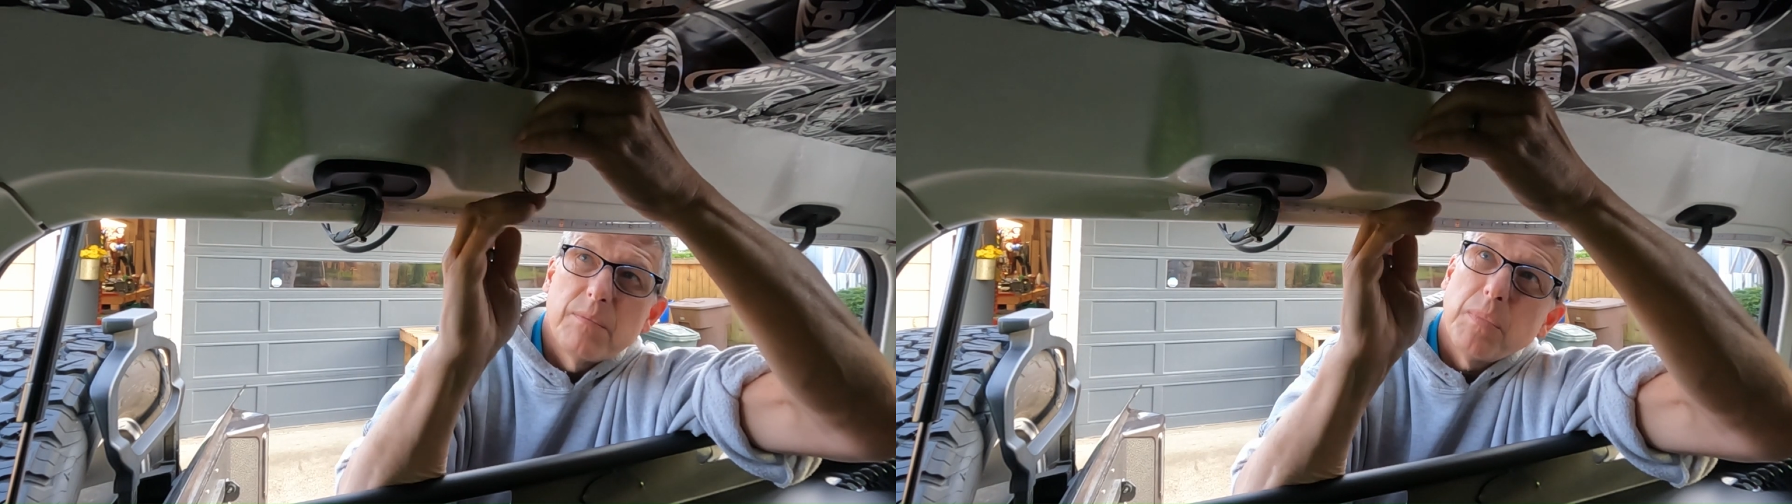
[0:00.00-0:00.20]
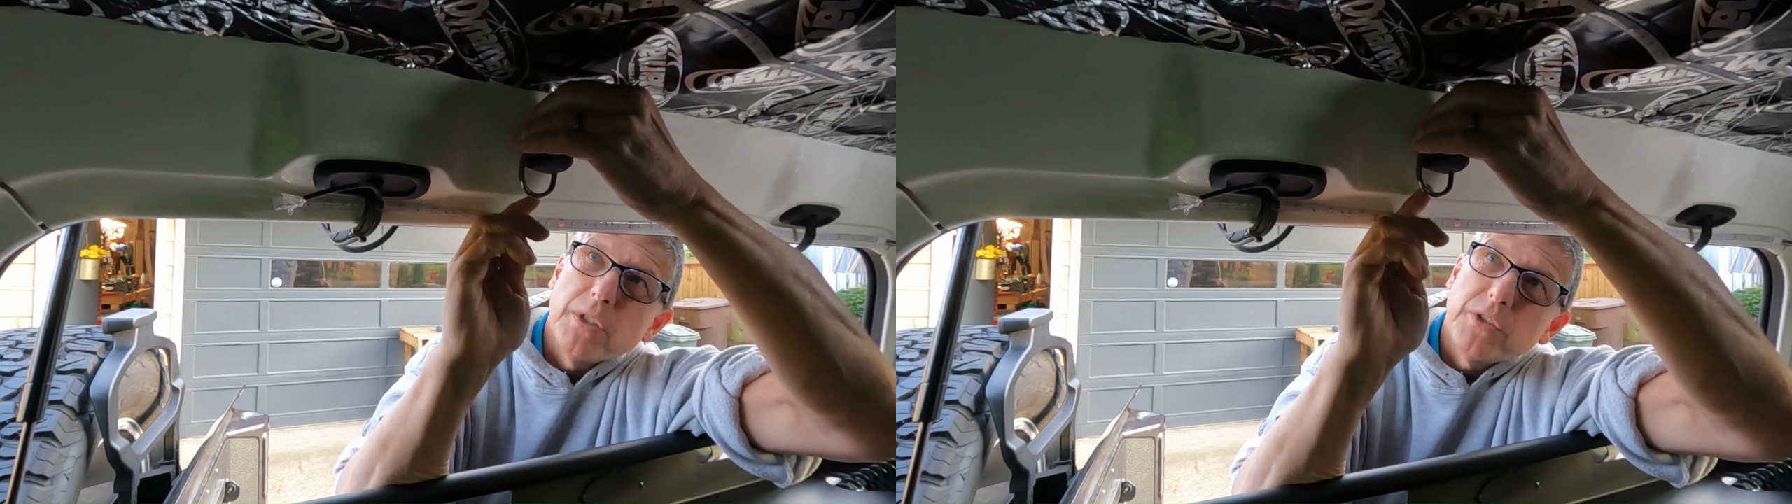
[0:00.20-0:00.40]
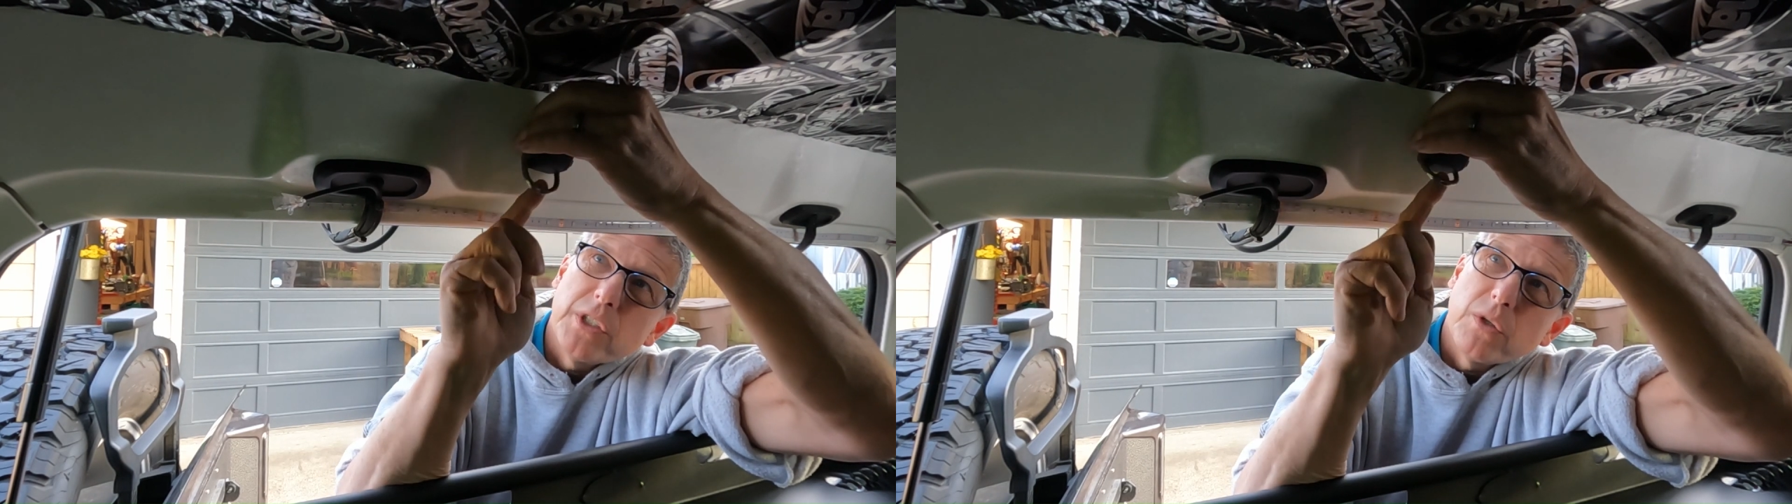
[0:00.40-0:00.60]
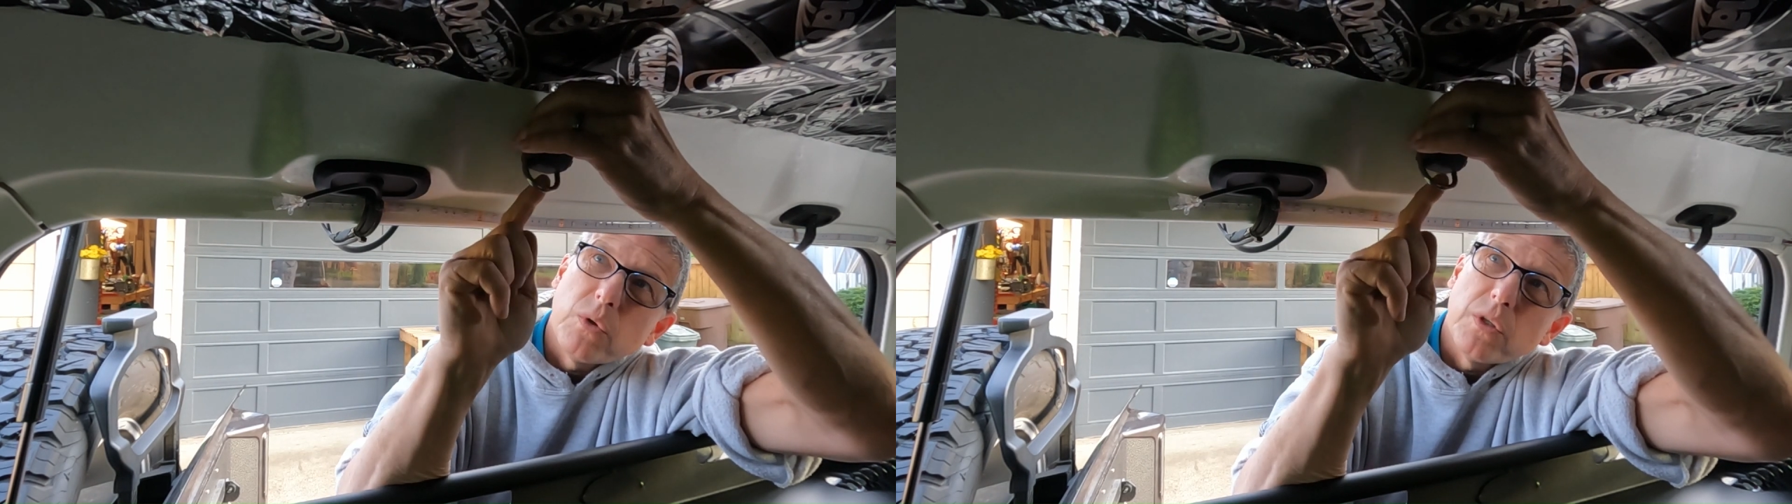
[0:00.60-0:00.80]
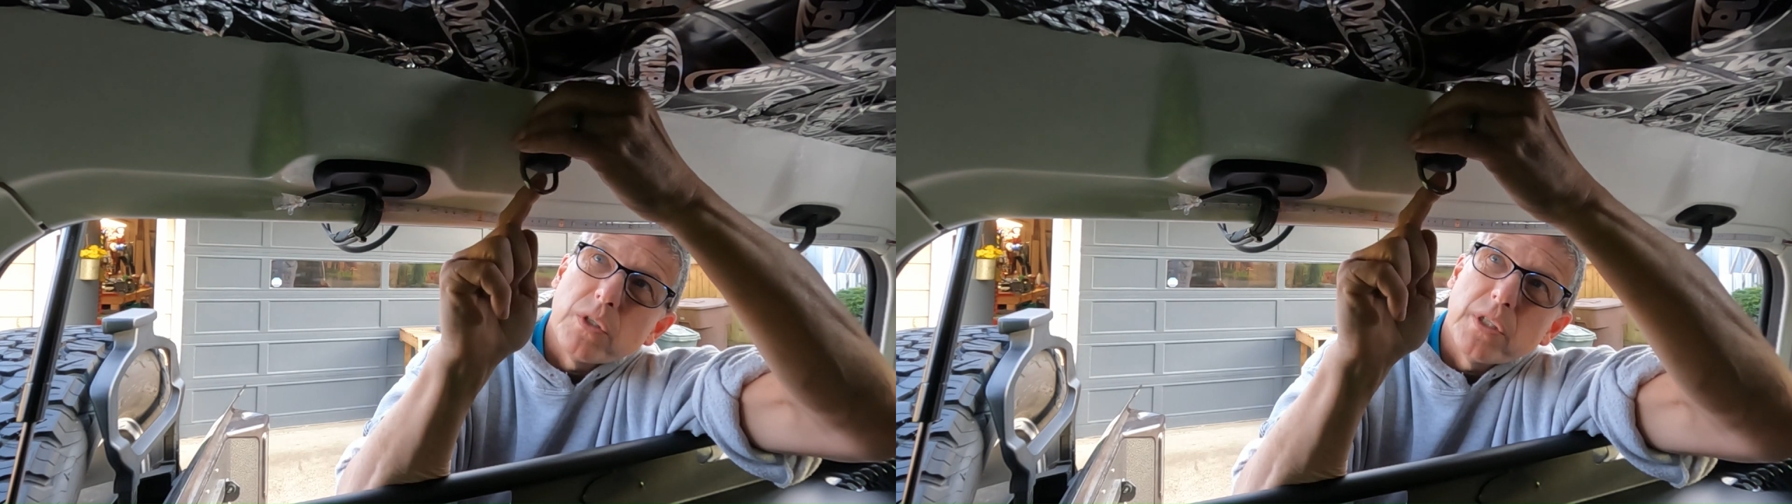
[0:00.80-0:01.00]
bungee
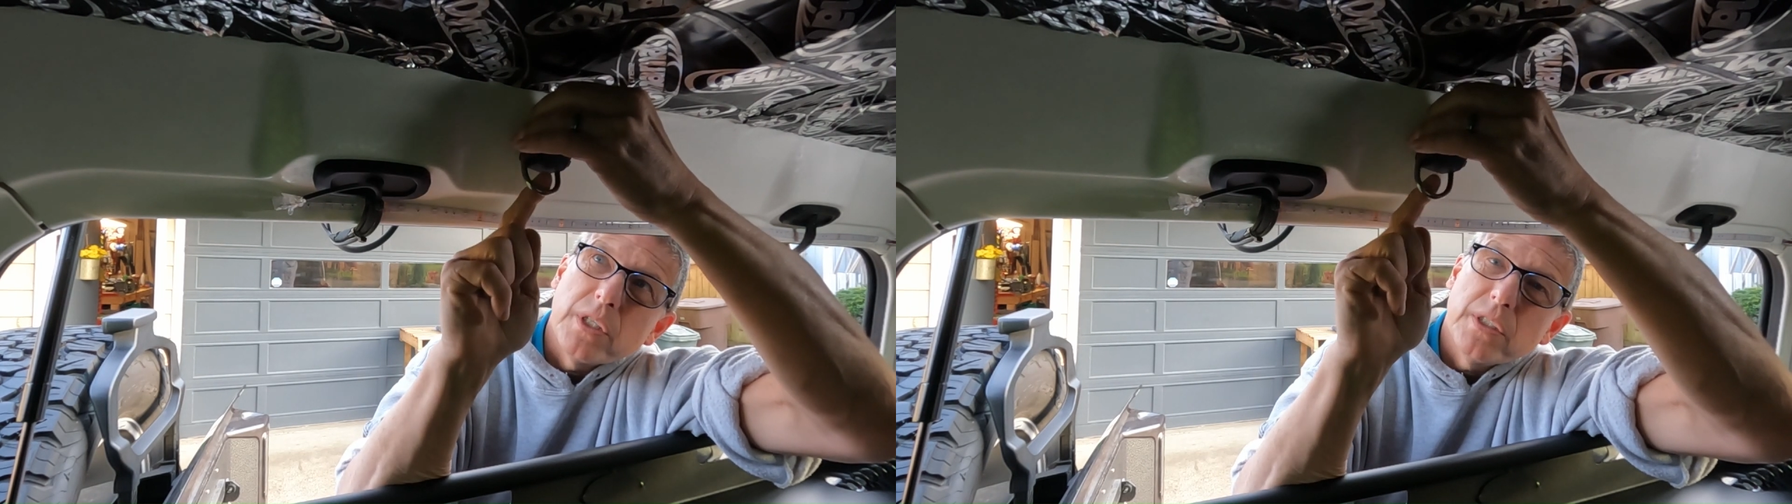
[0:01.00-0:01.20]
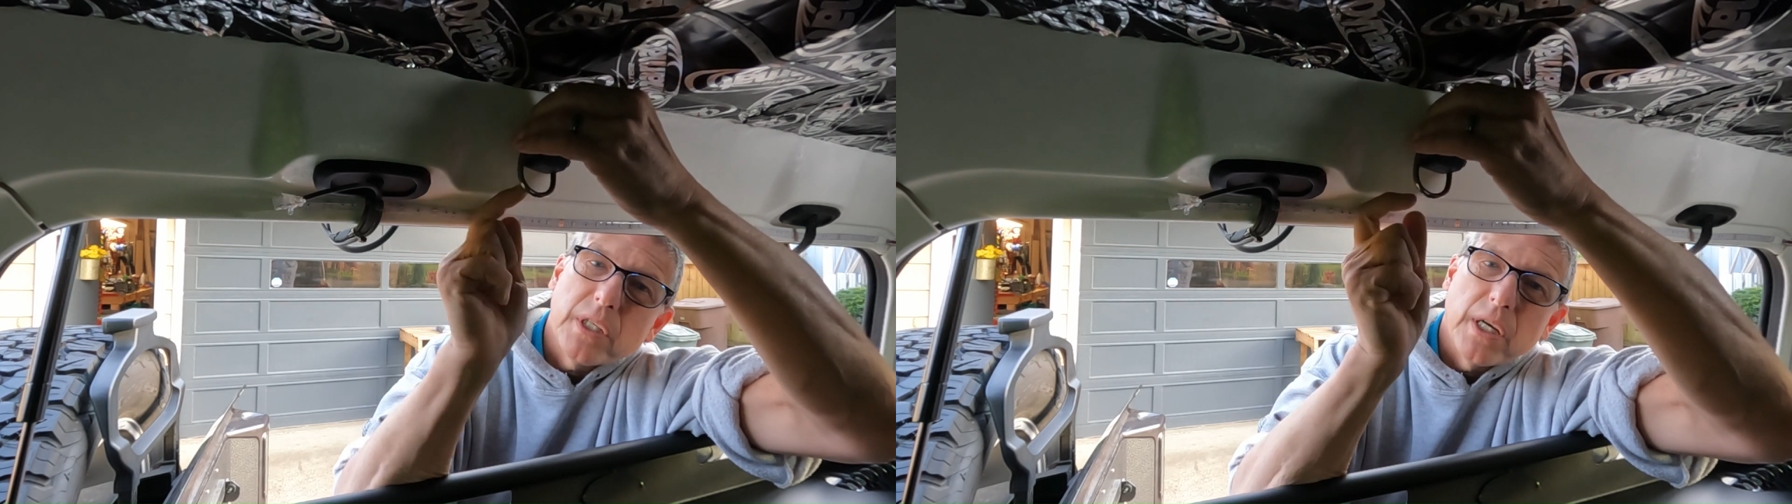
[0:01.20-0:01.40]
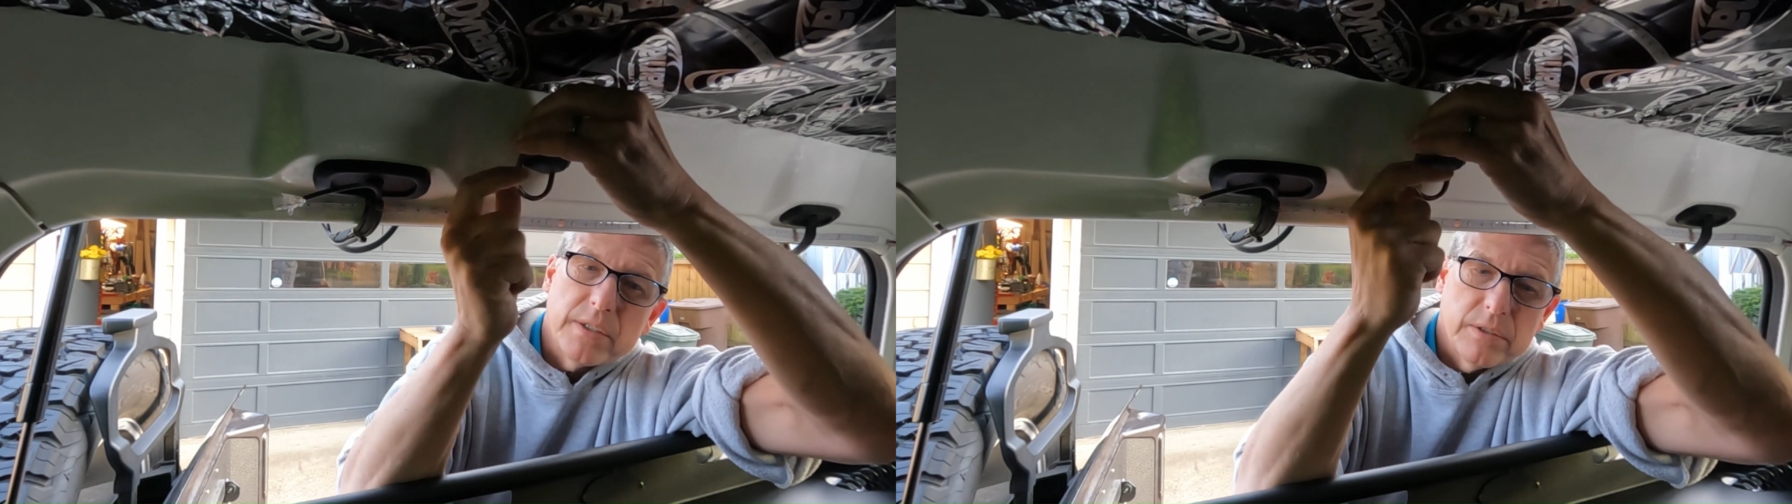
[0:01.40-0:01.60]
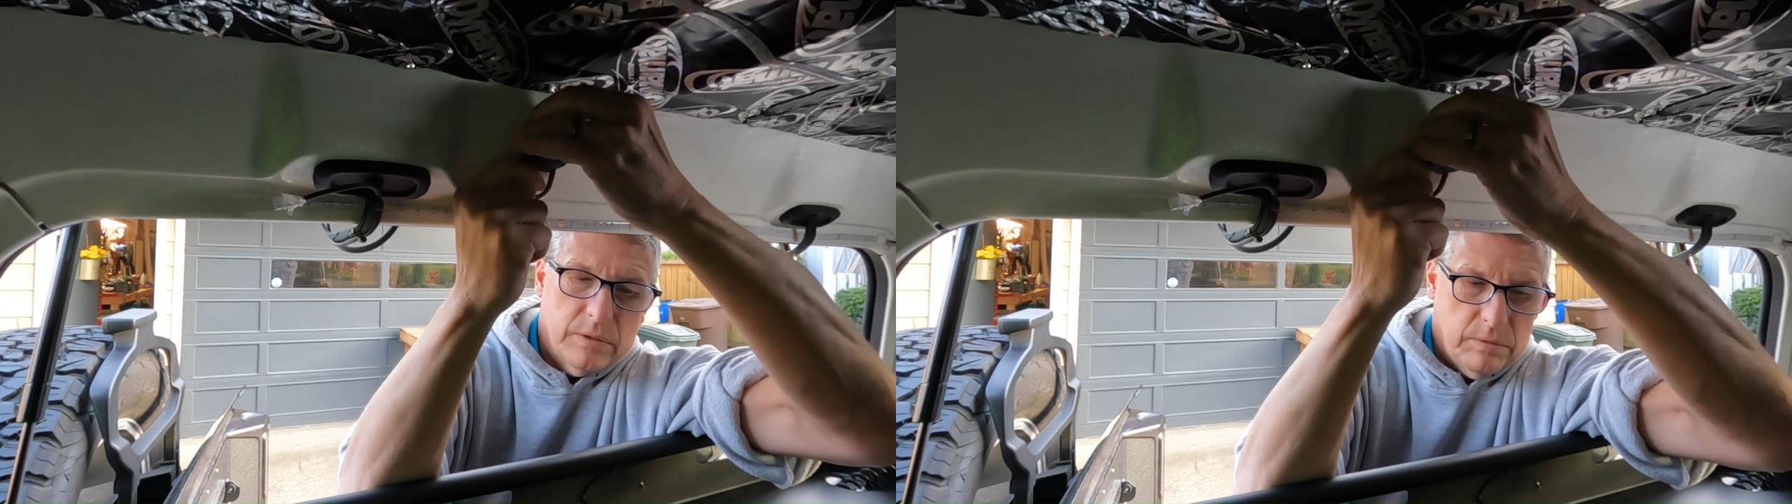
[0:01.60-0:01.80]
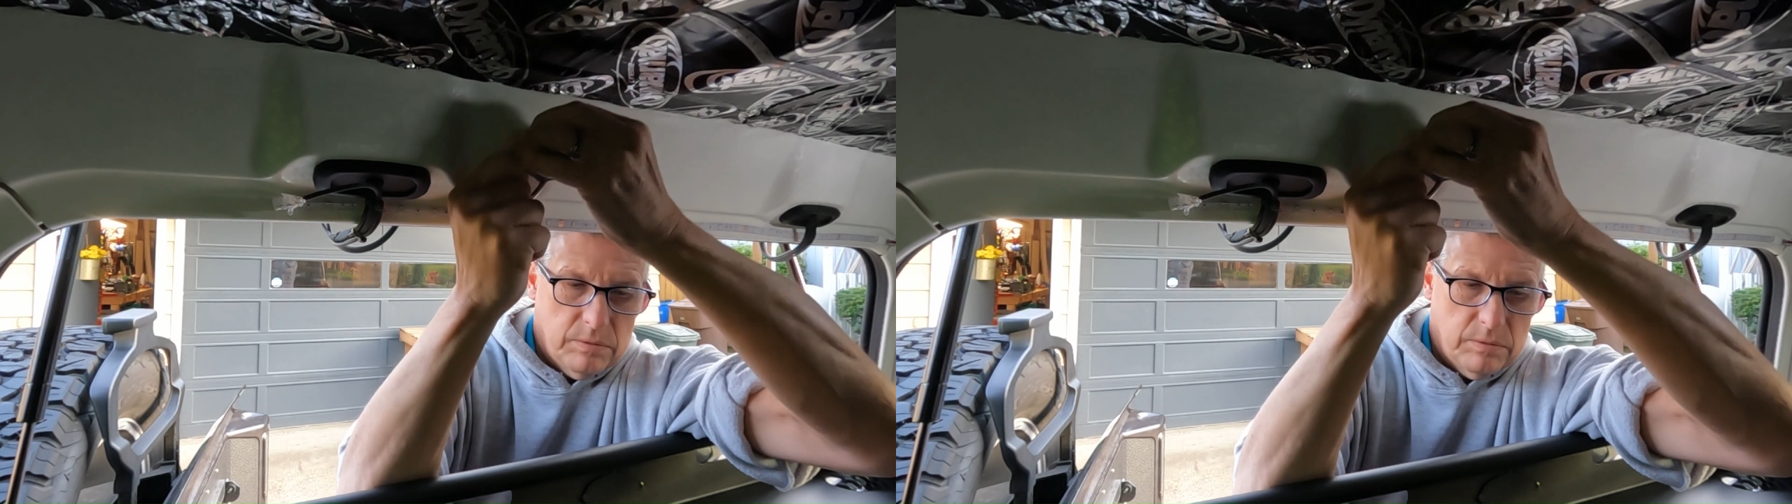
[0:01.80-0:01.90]
cord to these guys.